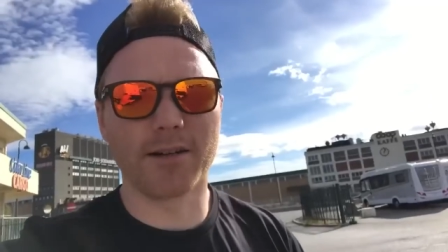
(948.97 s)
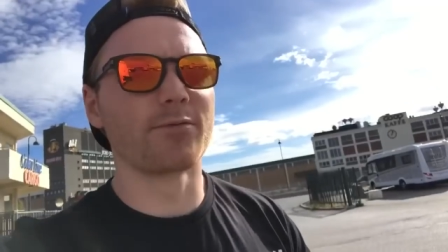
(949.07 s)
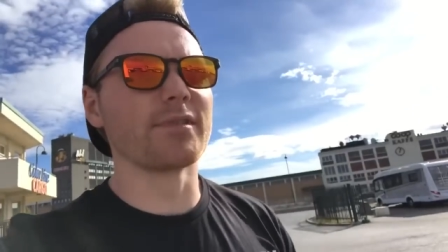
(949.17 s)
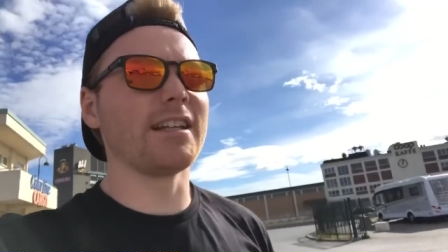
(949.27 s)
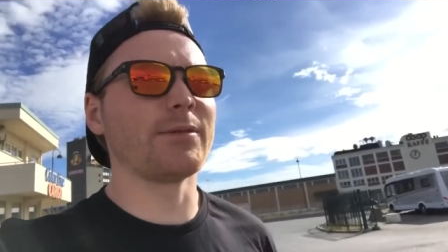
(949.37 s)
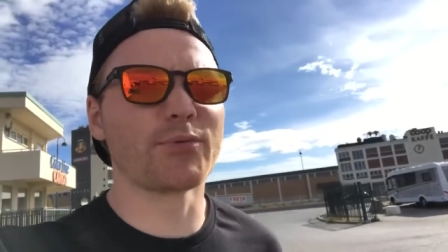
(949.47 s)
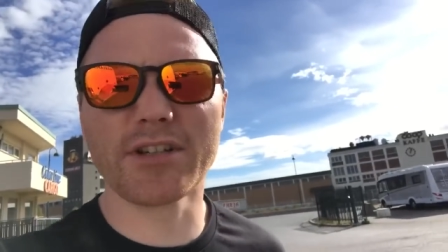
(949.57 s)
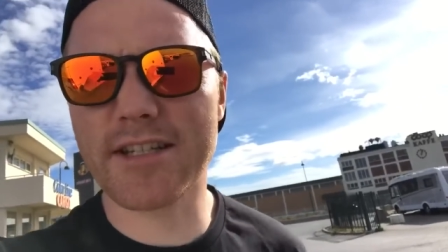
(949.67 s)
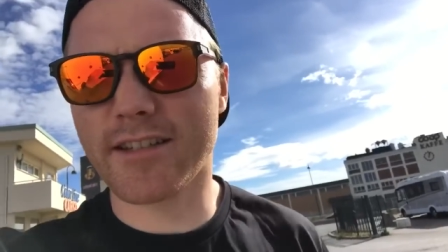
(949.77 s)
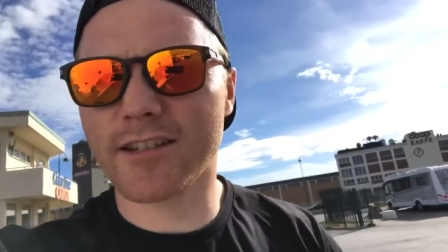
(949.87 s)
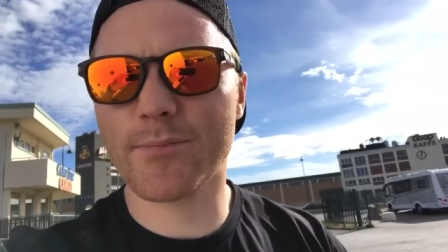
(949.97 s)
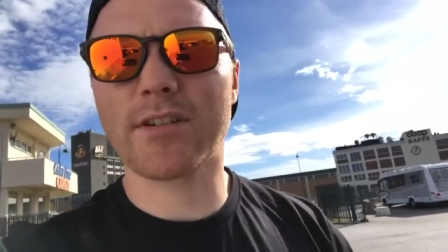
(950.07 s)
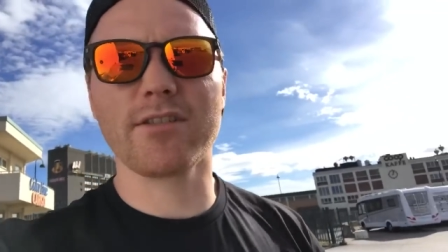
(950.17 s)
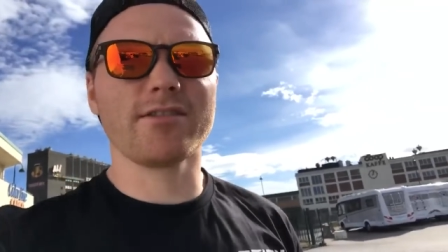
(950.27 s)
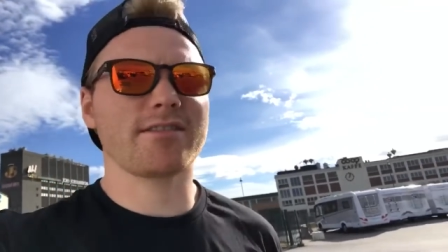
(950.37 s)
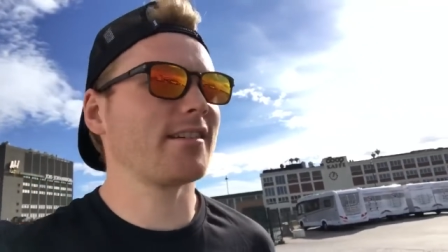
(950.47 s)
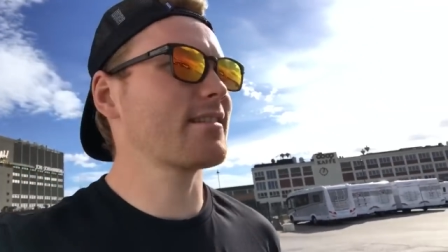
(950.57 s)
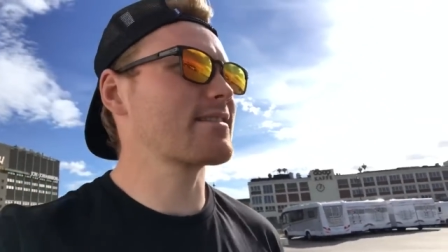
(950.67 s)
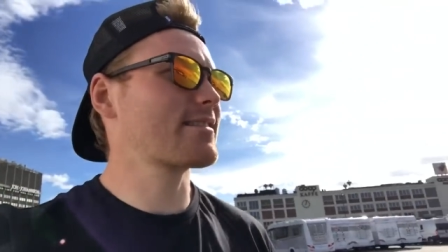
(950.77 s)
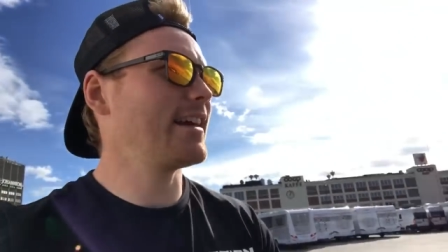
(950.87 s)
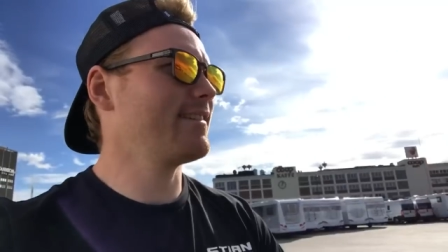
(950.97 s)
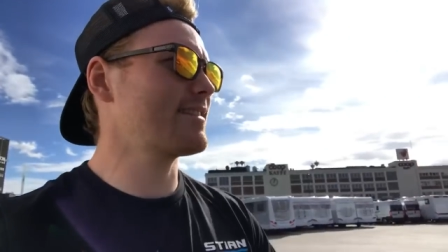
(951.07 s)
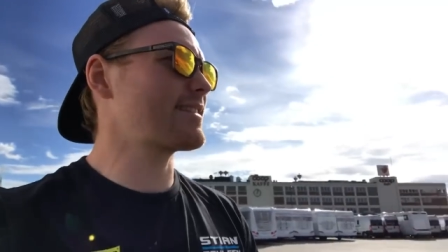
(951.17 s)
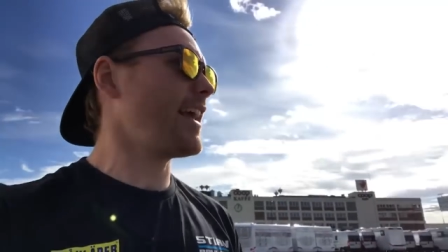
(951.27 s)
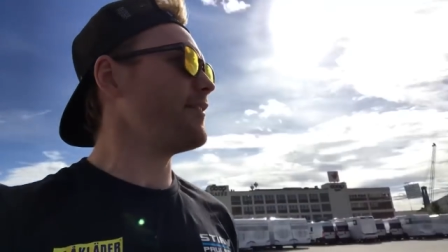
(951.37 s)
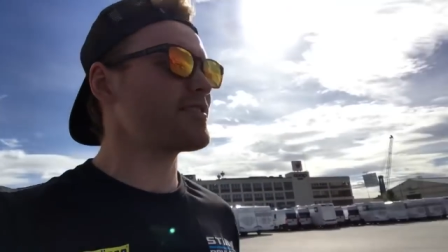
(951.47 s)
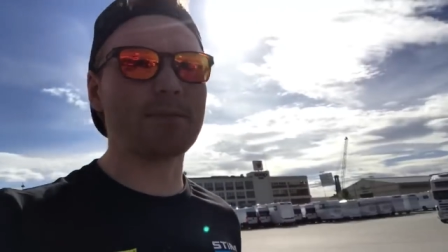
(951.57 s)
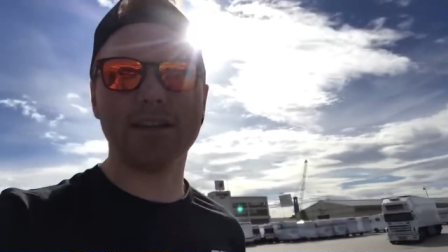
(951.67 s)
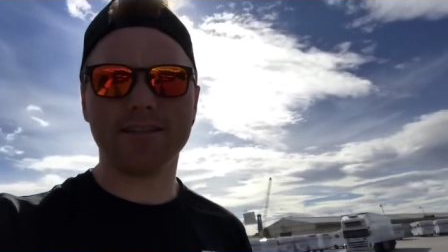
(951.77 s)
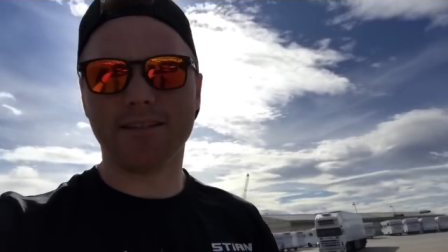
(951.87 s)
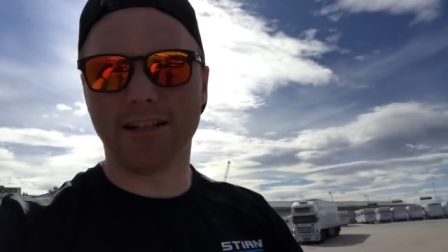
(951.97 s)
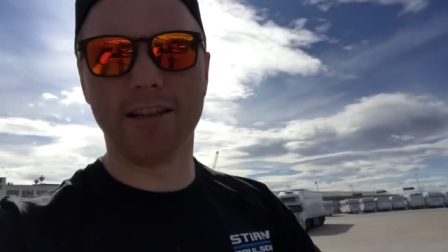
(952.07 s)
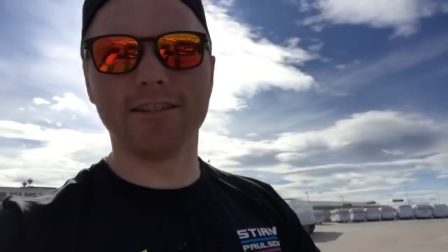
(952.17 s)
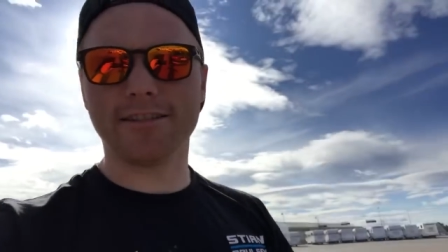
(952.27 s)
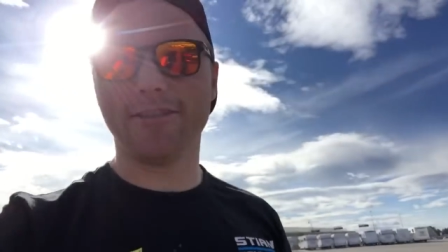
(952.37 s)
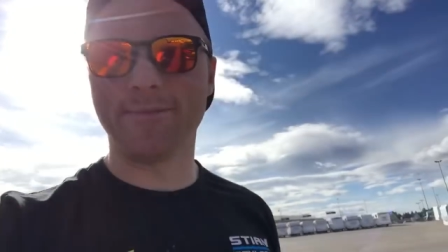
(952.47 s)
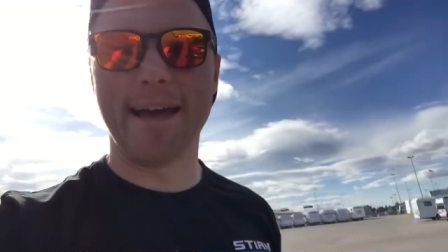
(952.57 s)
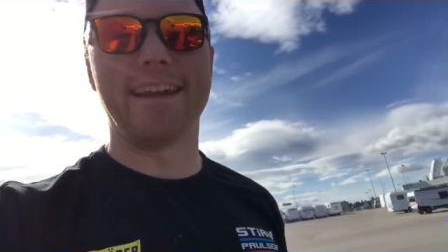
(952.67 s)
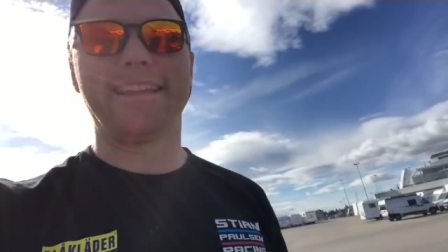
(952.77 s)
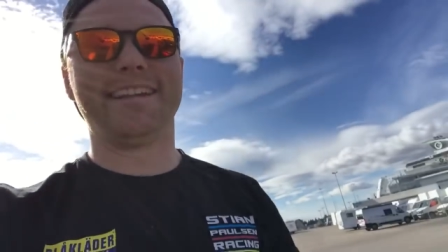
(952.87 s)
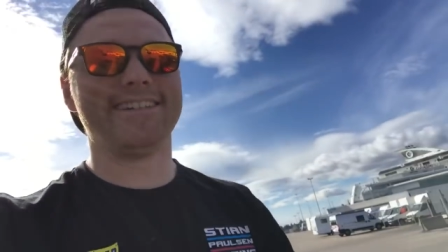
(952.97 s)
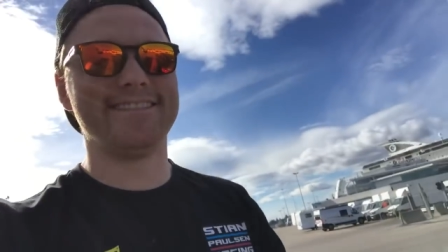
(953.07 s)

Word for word: I really appreciate it because it sa saves me a lot of money.